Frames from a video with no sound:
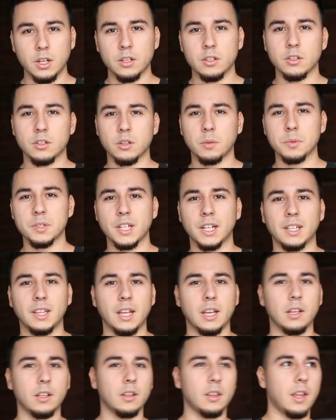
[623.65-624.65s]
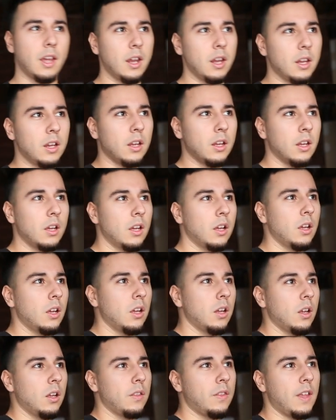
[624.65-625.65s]
So it's almost like they
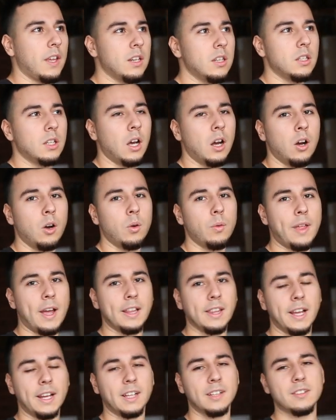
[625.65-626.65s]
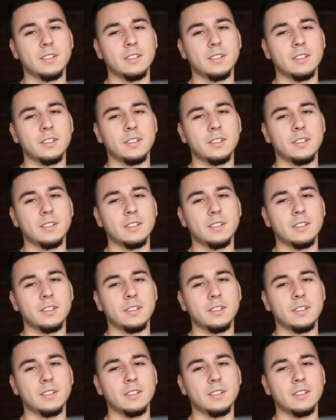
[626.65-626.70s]
know that like